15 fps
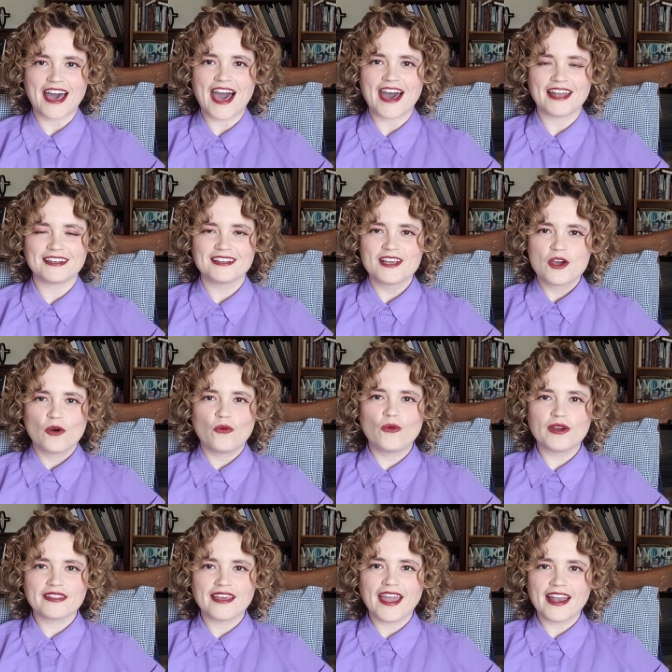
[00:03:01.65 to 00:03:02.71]
that
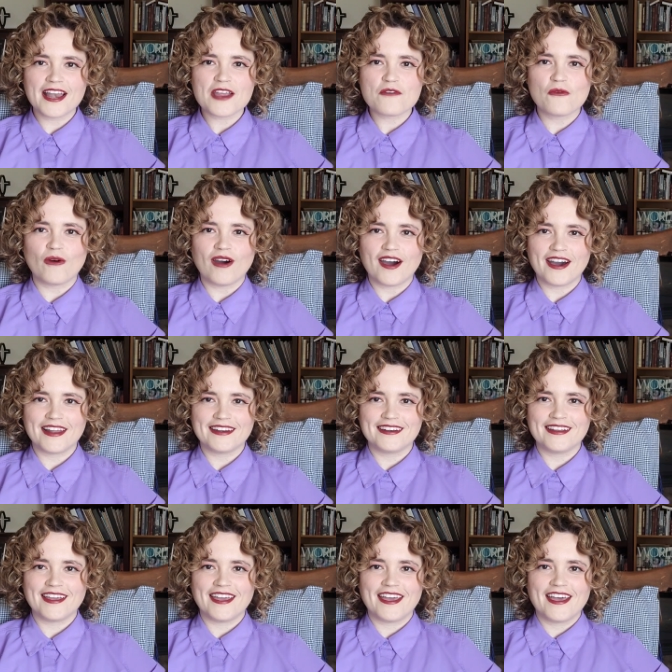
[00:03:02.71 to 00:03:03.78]
with
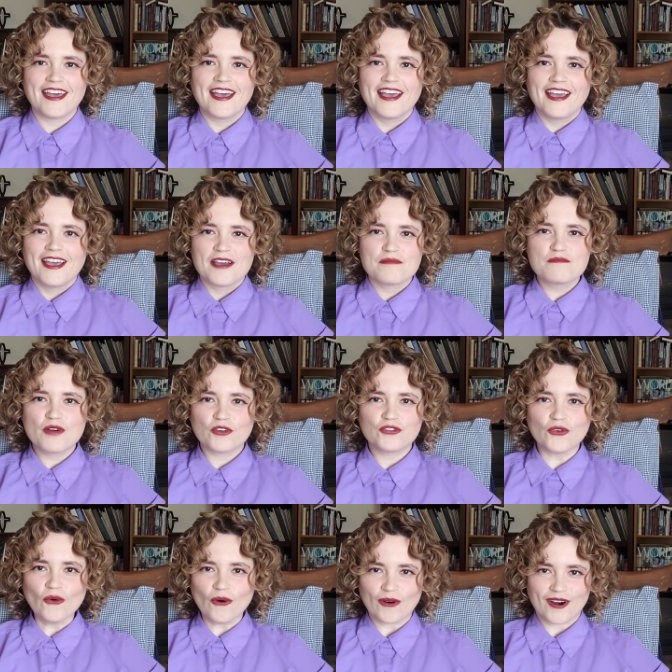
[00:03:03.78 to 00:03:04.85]
anyone
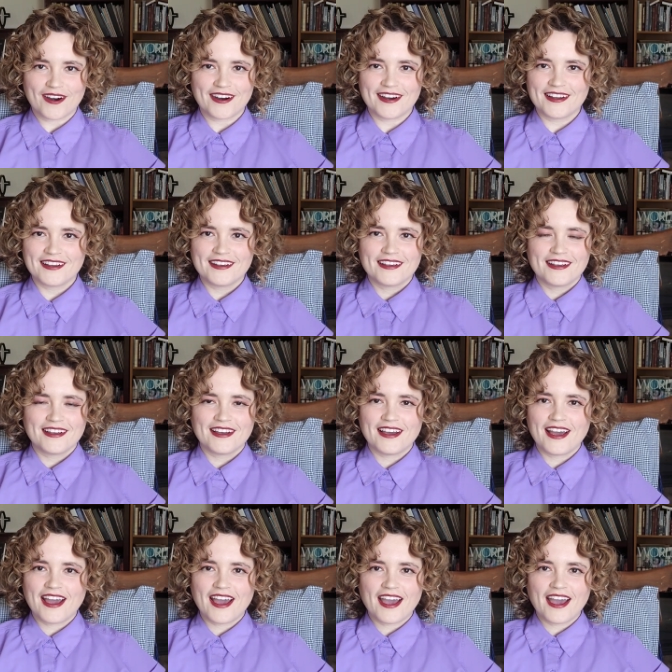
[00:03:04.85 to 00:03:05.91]
before
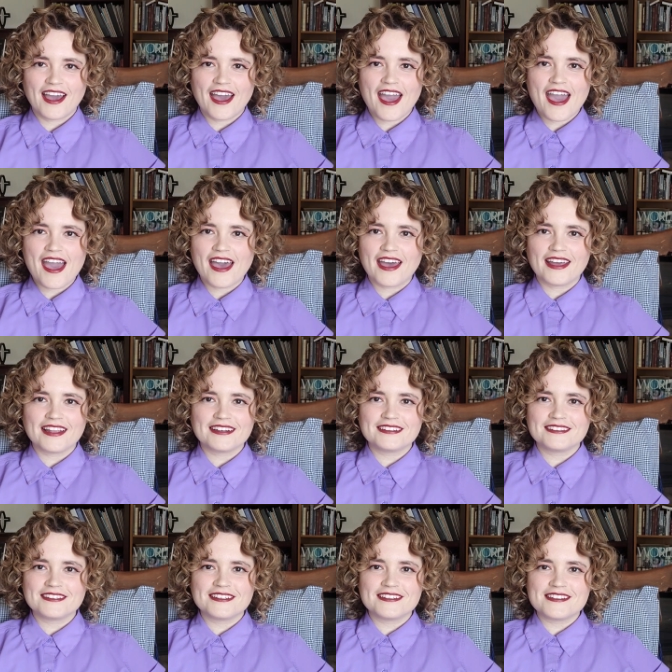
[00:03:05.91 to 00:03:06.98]

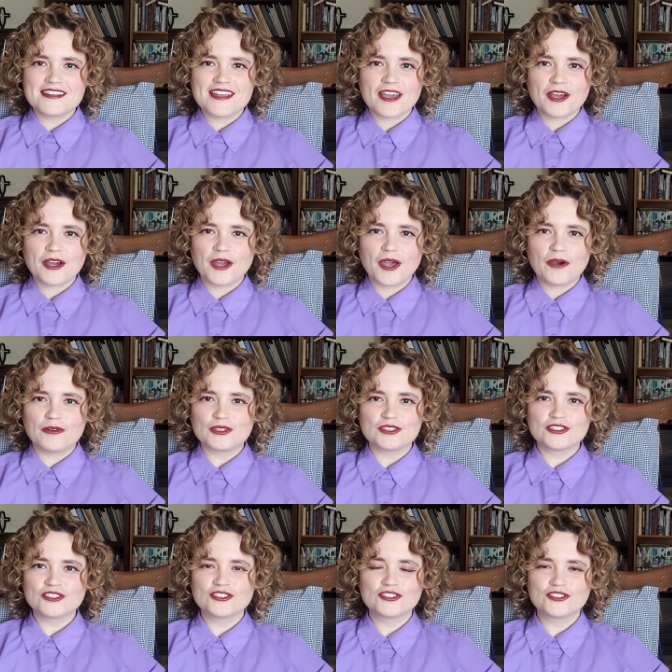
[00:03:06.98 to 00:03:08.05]
and it, it,
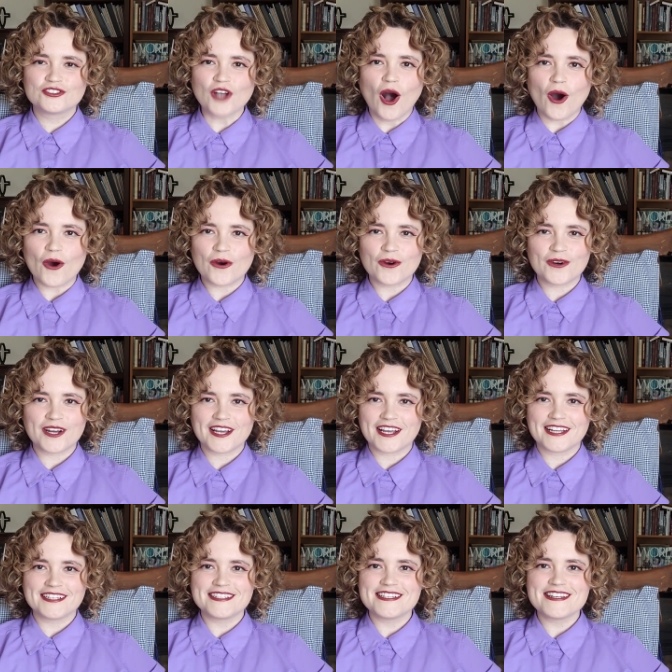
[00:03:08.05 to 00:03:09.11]
was
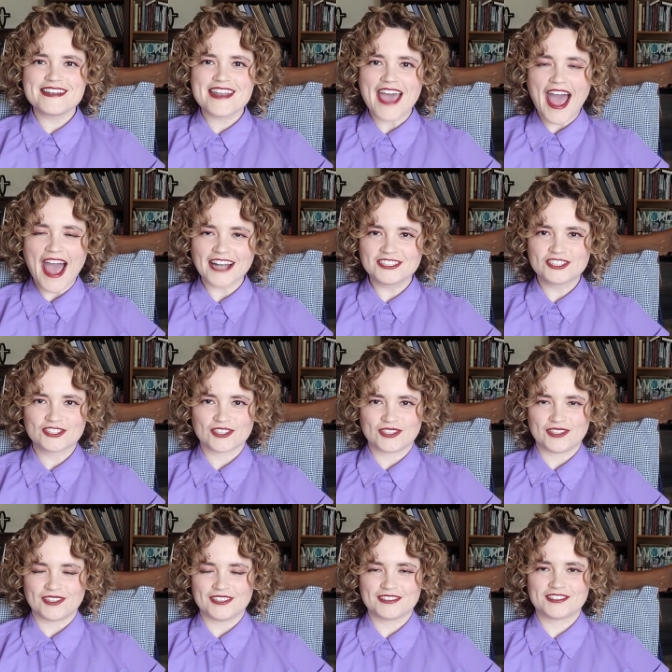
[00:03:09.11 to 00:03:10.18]
so
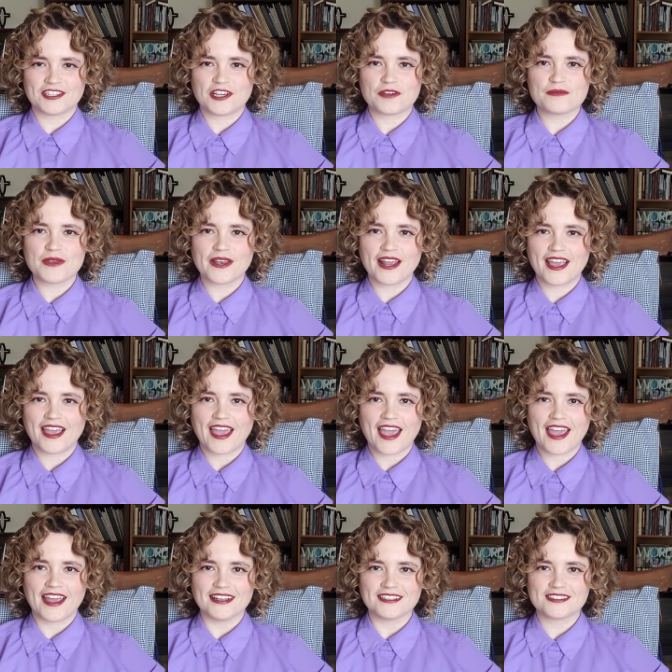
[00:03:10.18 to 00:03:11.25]
natural to
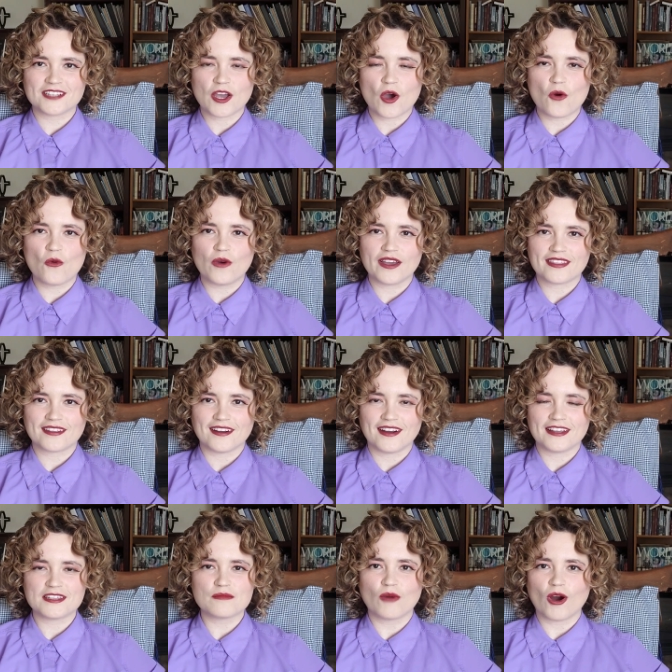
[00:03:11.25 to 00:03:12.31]
communicate with
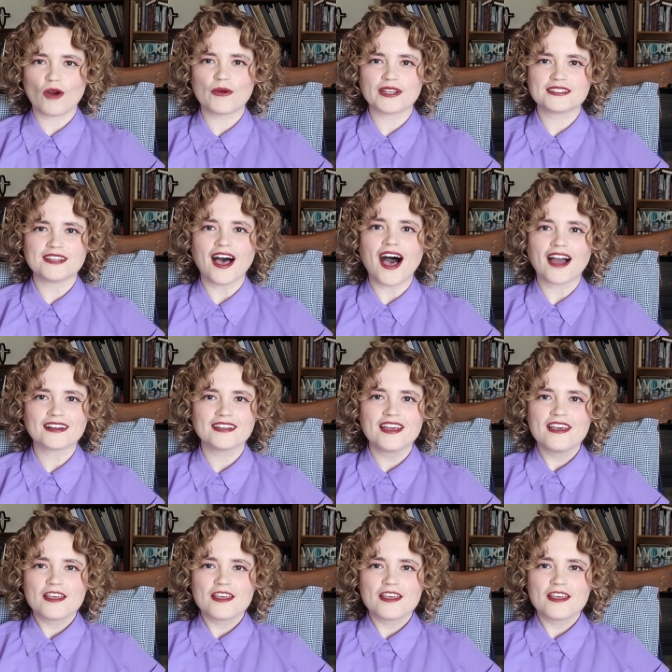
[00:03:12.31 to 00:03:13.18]
her and the more we talked